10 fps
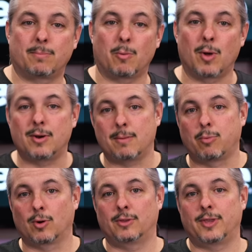But one
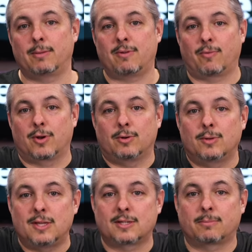important thing before you do
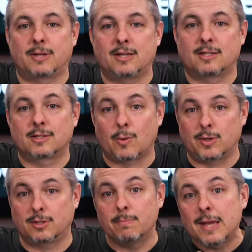these updates is
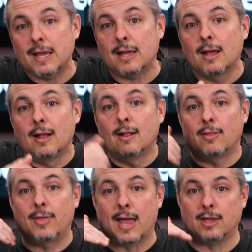going to be
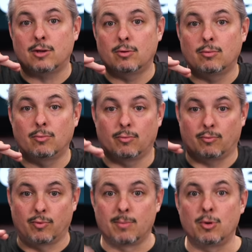that you
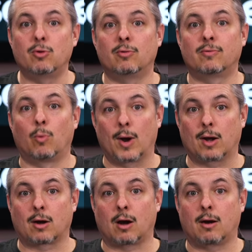remove
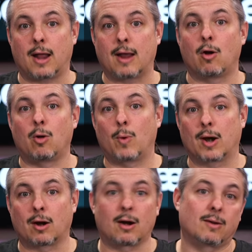WireGuard and all
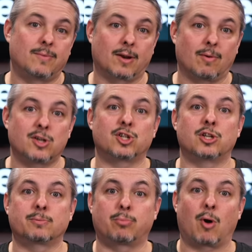WireGuard
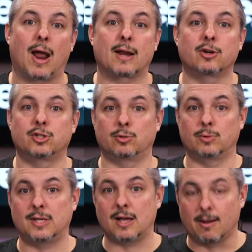configurations prior to
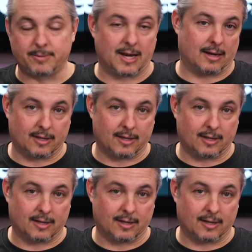the update.